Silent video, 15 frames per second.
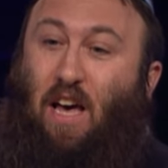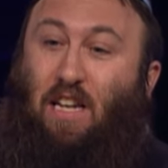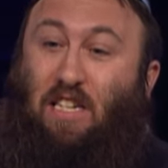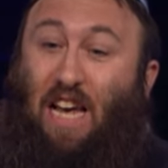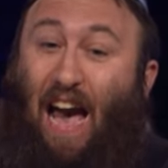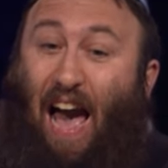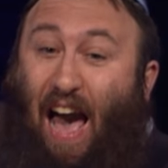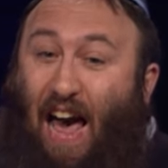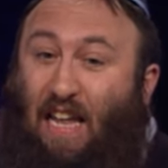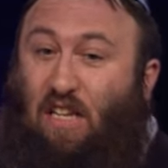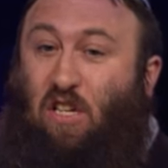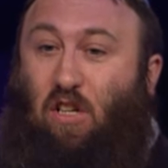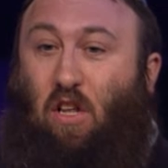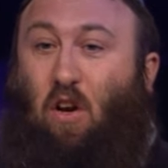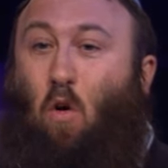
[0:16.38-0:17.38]
To
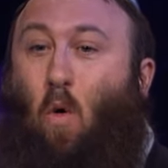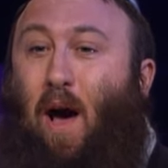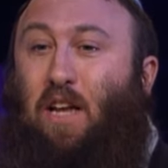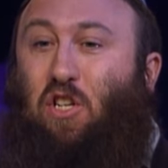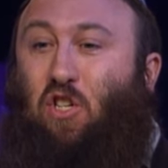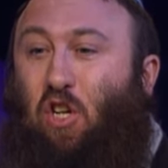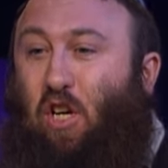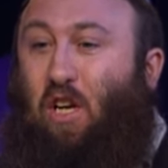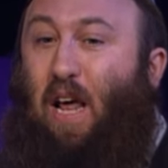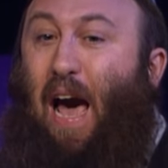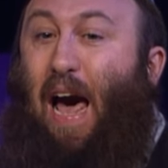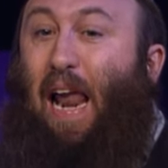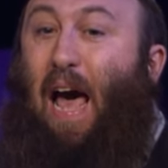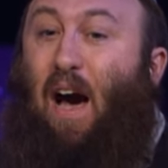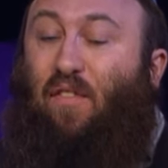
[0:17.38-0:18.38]
answer the question,
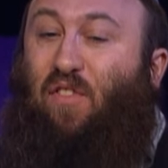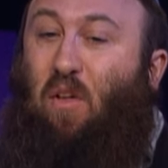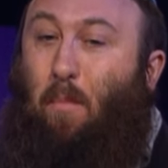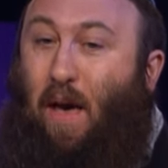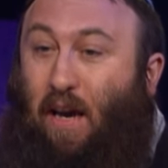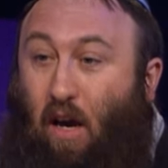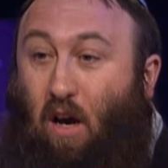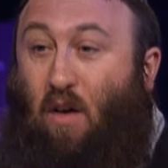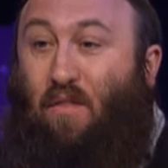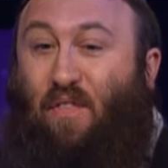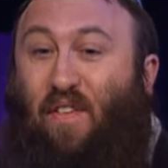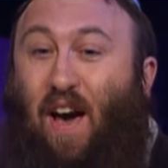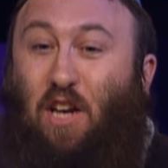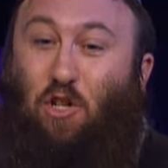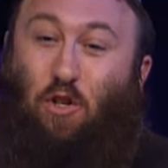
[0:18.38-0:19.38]
I'll have to make a
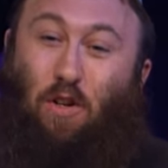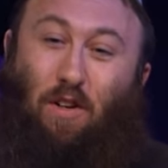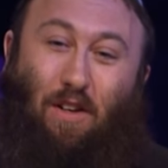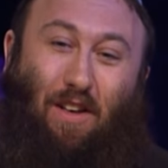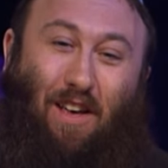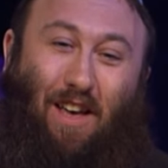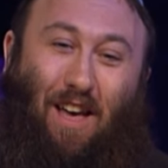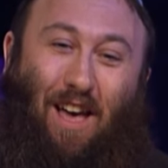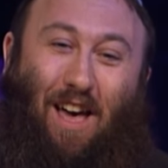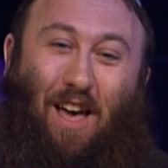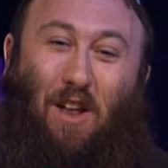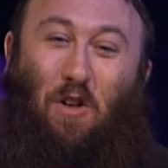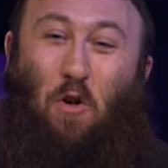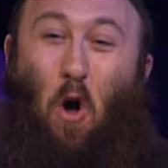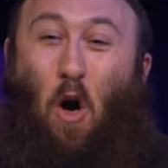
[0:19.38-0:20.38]
confession.
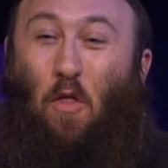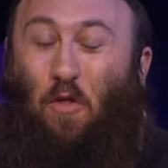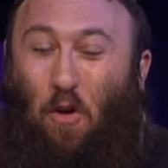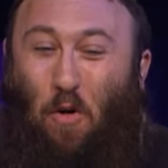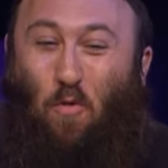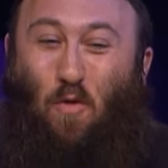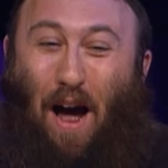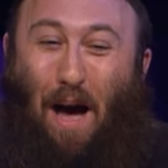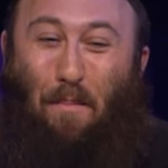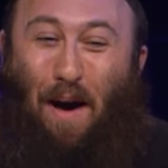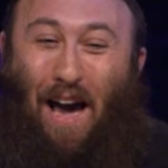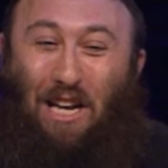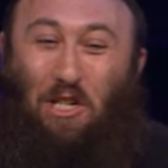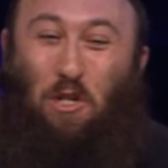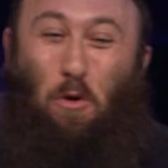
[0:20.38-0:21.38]
Not that
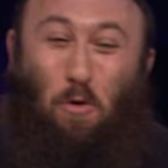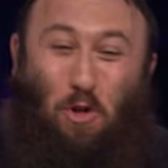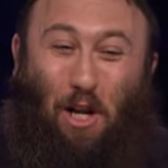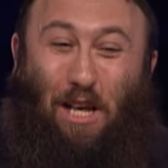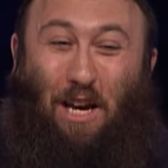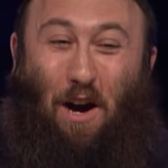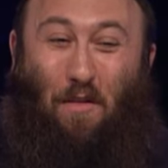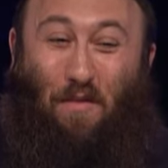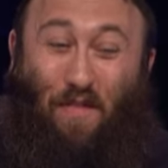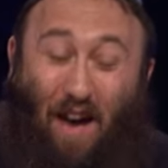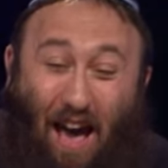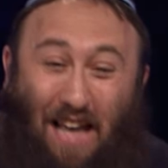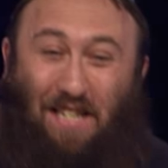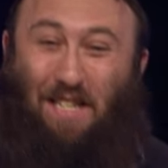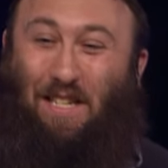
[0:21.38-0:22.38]
rabbis usually
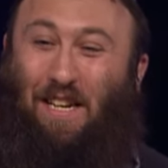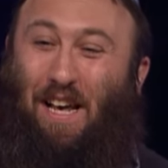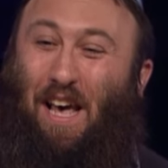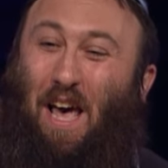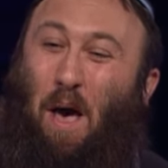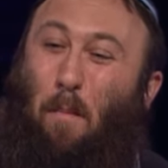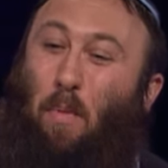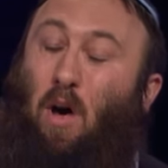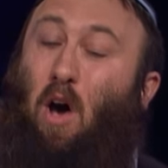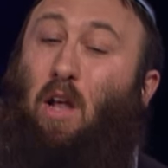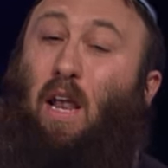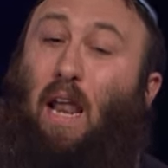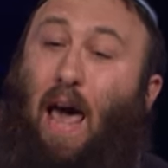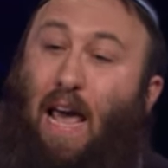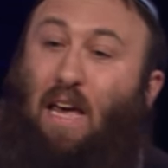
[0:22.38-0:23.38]
confess, but
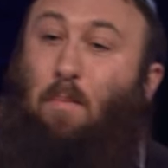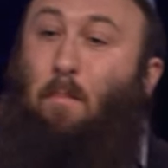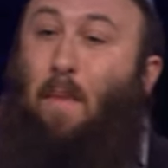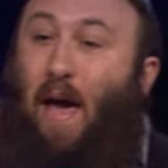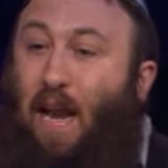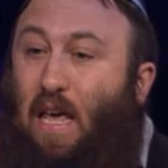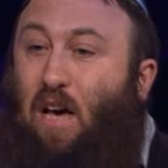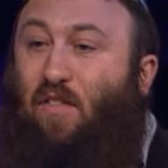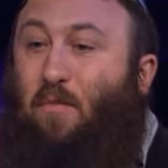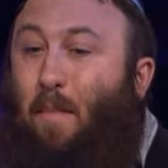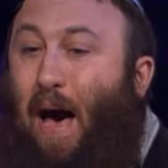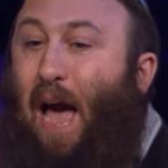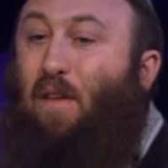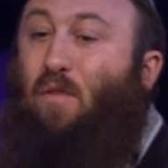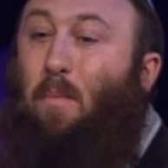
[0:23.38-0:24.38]
unlike many of
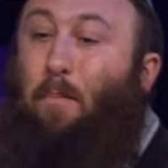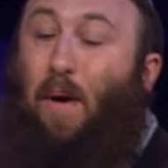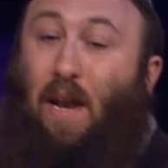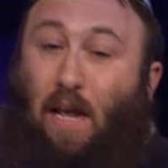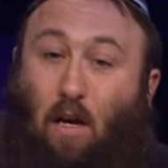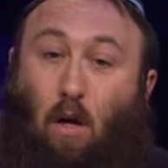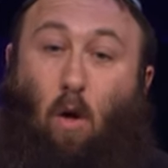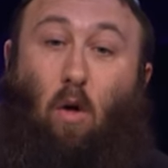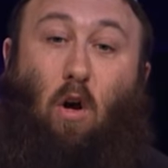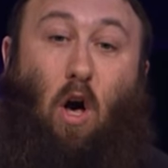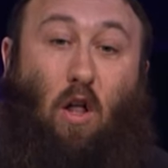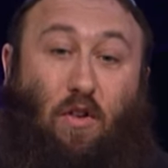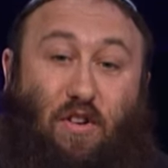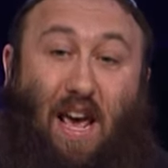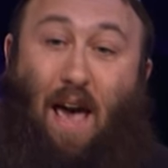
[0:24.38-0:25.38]
my rabbinical
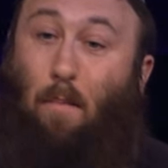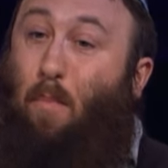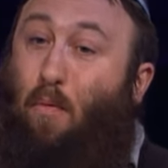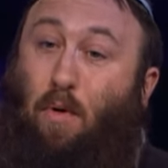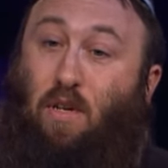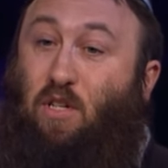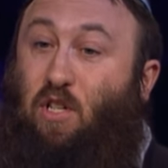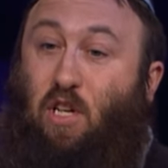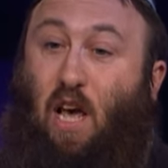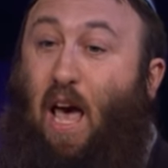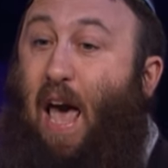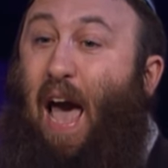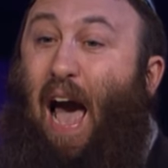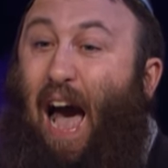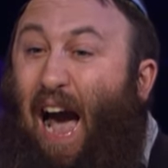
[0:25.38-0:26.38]
contemporaries,
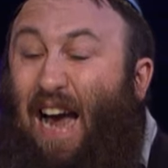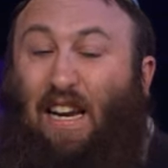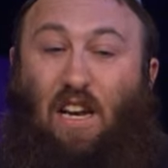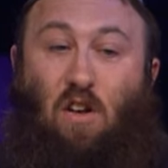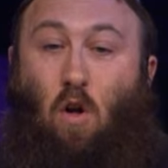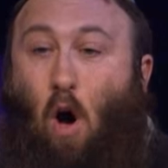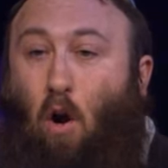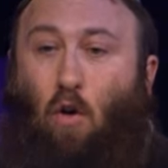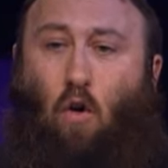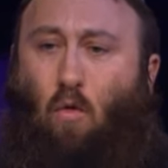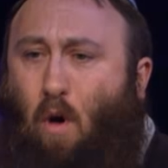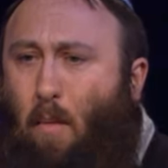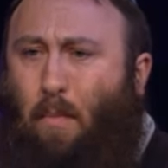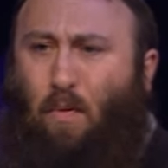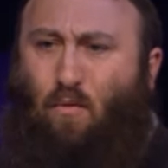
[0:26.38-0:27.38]
I did not
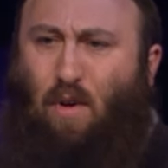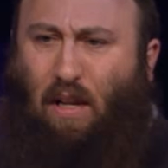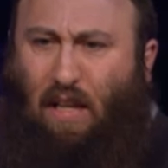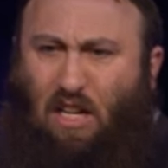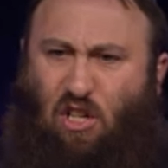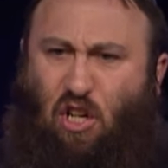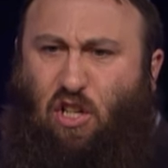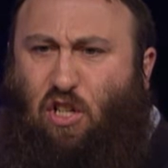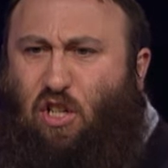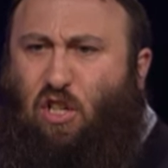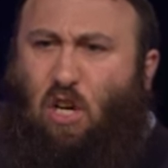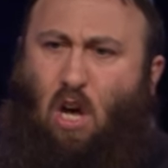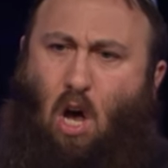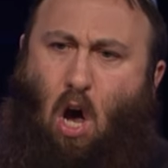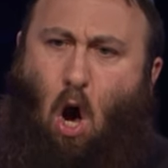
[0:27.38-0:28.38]
grow up religious,
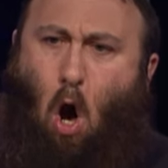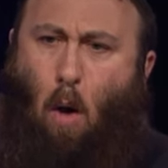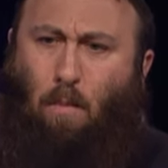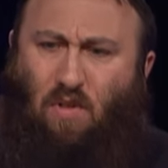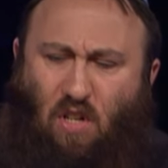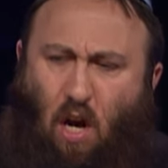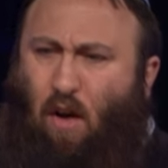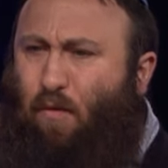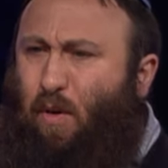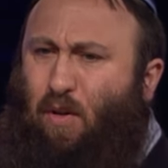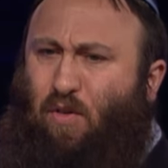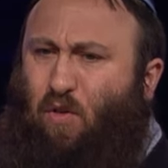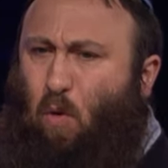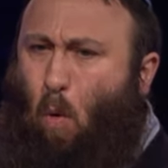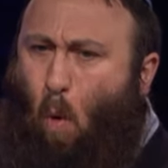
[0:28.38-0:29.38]

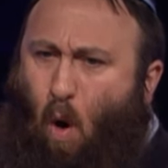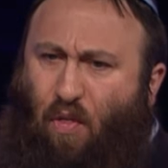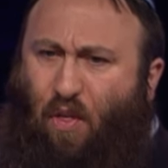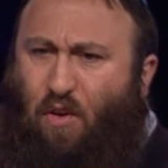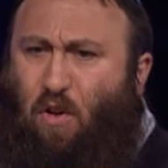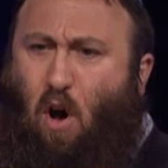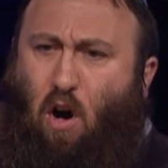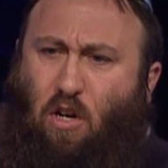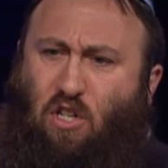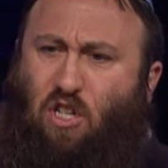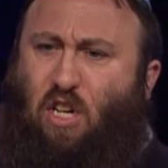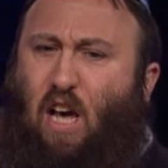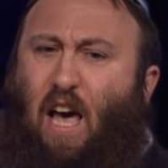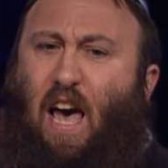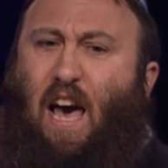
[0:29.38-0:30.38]
observant,
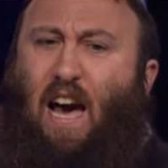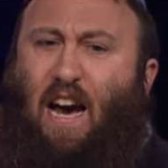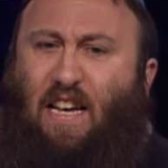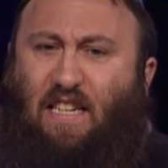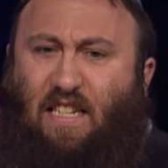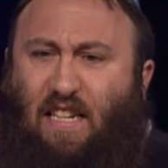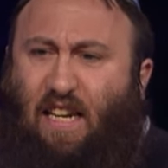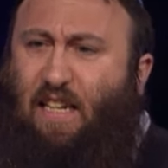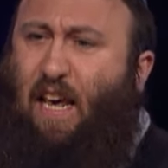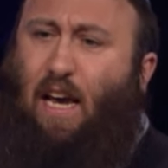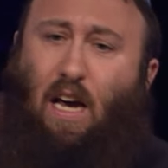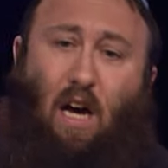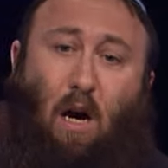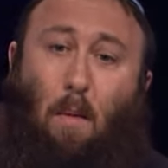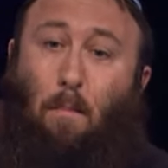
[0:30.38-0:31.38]
orthodox, Hasidic,
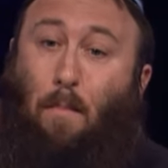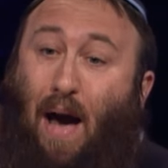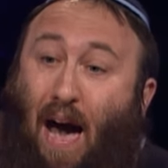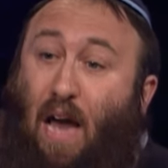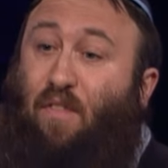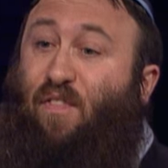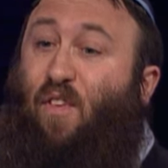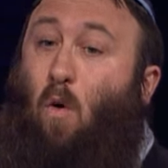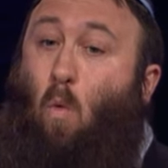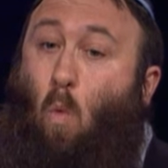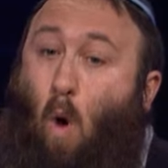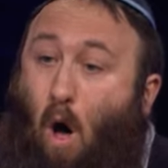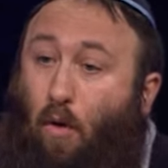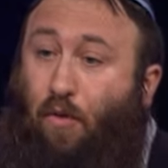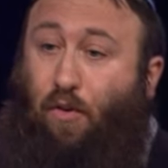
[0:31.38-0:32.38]
Chabad, for
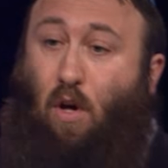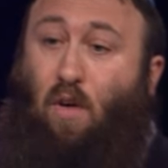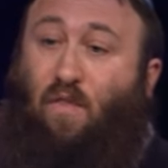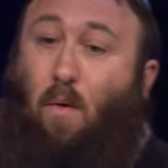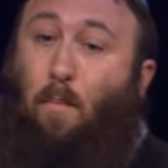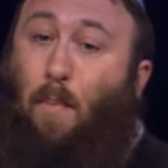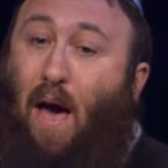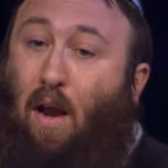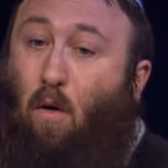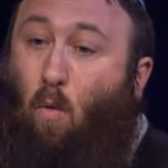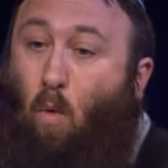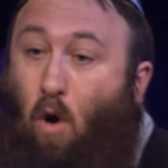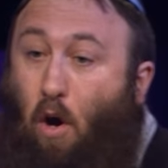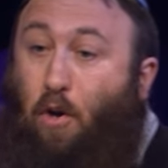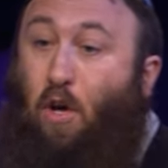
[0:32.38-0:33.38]
want of a better
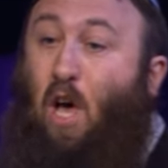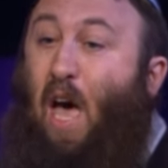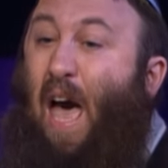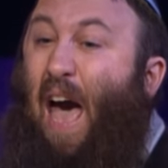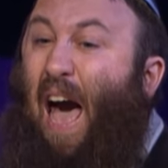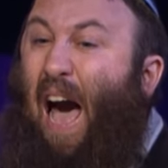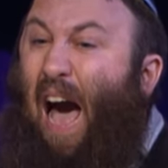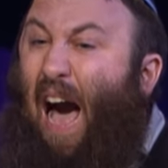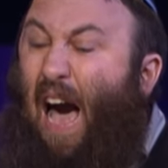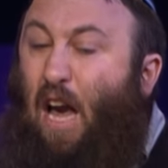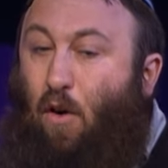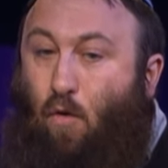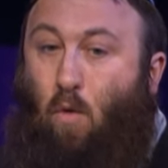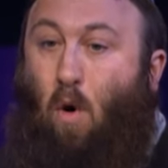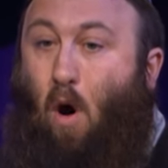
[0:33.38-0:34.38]
word, I
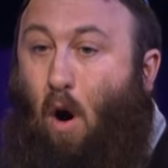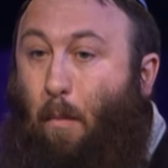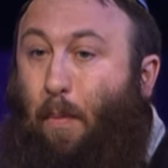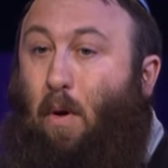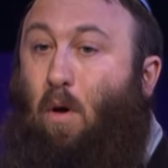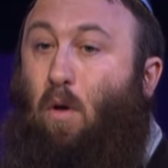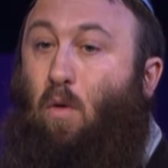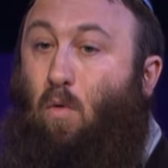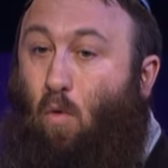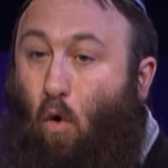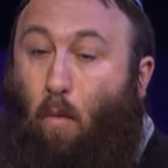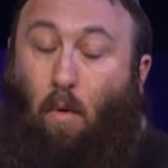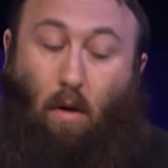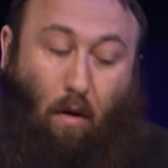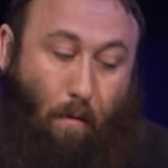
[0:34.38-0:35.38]
grew up
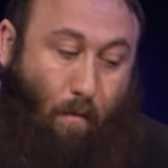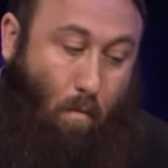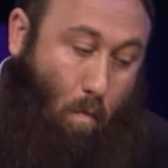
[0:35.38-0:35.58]
normal.